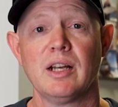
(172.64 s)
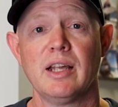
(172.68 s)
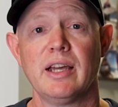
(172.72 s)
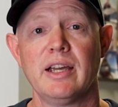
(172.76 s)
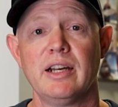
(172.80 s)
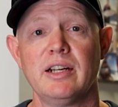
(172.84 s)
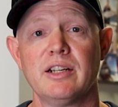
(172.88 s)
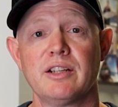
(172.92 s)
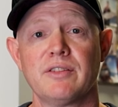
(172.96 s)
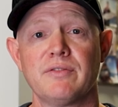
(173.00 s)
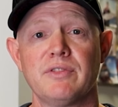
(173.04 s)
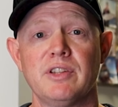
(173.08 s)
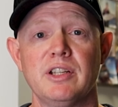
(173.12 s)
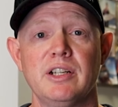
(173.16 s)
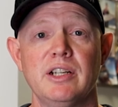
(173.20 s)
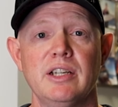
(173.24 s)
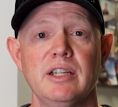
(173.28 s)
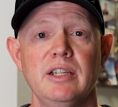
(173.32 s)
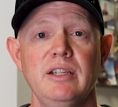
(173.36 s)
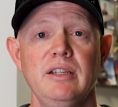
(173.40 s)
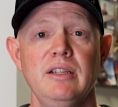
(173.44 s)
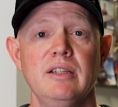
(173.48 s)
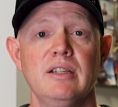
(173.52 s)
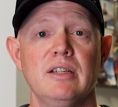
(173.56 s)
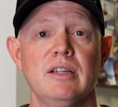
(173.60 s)
landing of the
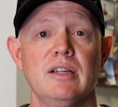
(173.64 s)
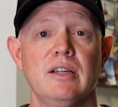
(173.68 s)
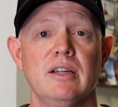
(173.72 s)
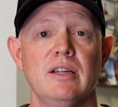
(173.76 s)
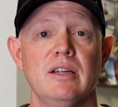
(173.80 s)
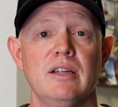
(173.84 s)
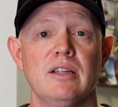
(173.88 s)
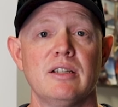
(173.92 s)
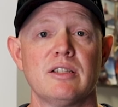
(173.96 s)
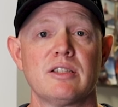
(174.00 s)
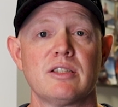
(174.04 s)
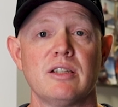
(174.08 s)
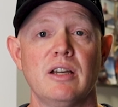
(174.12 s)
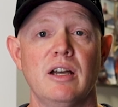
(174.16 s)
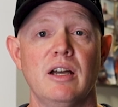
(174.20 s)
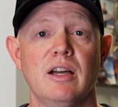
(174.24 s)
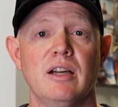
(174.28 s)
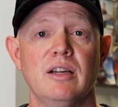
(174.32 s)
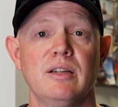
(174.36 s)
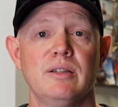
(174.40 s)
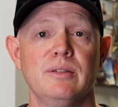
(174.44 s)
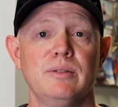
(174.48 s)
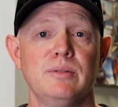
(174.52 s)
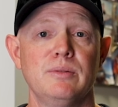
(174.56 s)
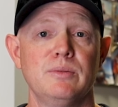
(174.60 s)
knee.
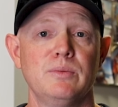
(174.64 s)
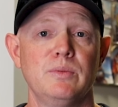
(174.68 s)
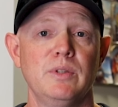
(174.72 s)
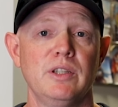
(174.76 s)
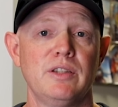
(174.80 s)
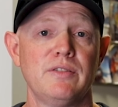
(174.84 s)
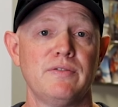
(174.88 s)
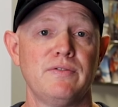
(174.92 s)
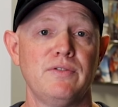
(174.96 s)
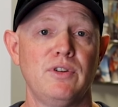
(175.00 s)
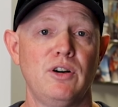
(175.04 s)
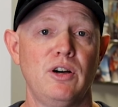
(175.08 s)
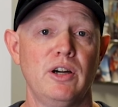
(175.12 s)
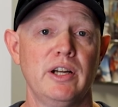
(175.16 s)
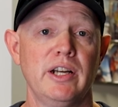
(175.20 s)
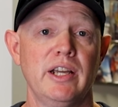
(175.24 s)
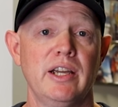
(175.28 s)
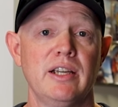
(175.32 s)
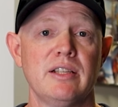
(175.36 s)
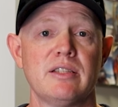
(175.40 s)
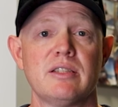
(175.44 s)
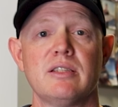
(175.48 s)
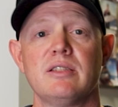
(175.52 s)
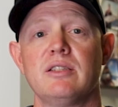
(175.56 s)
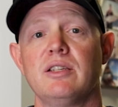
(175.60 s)
So with
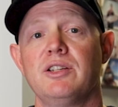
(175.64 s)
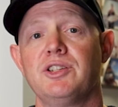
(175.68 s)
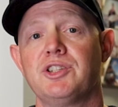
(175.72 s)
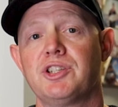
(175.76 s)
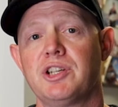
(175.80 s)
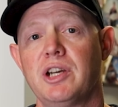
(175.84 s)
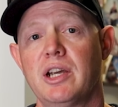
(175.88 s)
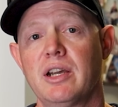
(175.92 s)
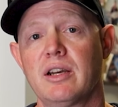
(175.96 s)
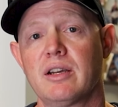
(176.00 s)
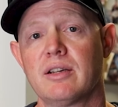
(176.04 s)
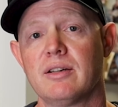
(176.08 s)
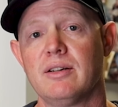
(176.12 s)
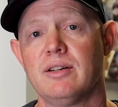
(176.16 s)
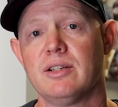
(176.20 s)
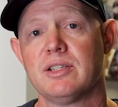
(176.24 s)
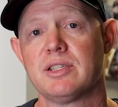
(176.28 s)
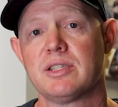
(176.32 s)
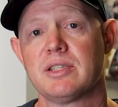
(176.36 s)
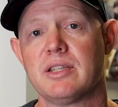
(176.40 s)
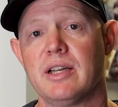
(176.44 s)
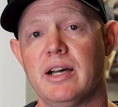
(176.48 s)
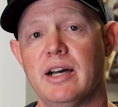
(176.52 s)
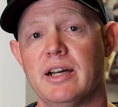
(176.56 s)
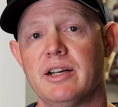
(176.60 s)
finances in check, I
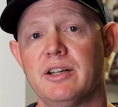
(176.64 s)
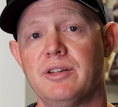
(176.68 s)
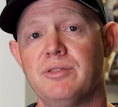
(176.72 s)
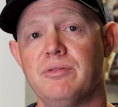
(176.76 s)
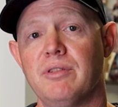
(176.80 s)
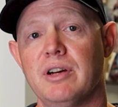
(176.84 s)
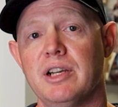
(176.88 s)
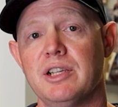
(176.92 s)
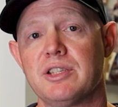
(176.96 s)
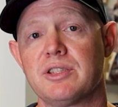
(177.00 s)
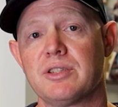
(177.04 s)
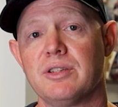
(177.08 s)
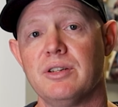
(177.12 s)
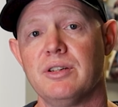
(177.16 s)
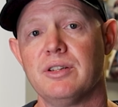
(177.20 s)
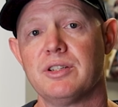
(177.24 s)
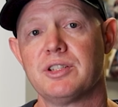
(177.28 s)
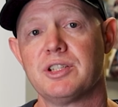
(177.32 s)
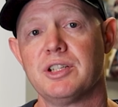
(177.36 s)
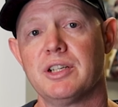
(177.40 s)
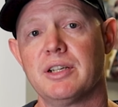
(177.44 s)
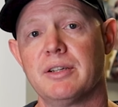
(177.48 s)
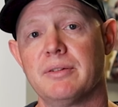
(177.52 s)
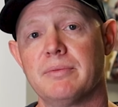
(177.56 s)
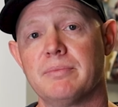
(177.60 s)
started
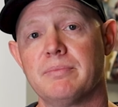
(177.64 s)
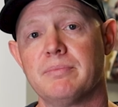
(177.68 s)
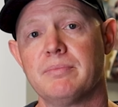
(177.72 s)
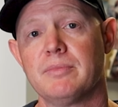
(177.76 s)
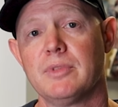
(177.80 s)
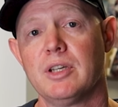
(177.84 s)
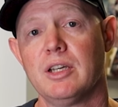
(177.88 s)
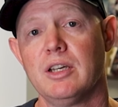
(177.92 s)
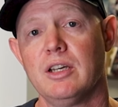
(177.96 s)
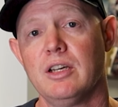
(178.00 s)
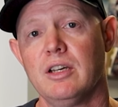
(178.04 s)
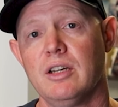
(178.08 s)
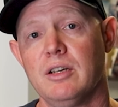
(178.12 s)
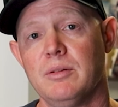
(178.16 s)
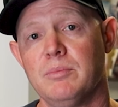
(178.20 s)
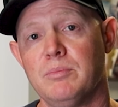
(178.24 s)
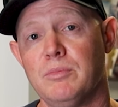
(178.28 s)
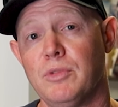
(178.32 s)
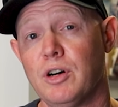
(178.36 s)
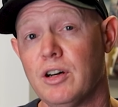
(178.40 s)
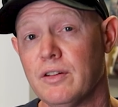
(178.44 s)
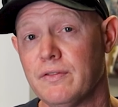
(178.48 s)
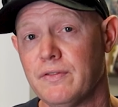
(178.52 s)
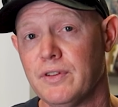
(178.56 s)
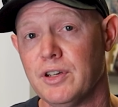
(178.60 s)
researching.
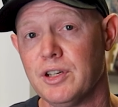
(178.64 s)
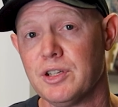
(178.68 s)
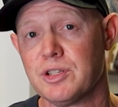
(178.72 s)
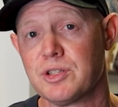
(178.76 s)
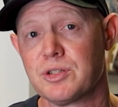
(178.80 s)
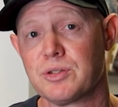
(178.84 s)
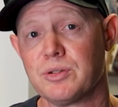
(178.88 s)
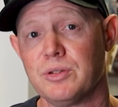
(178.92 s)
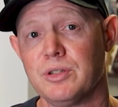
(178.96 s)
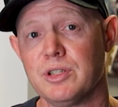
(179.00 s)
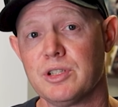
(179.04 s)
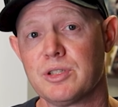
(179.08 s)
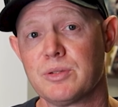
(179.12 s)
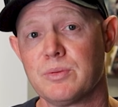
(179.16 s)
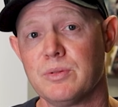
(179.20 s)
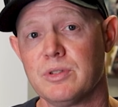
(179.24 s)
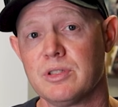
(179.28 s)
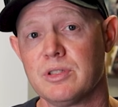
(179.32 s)
My first choice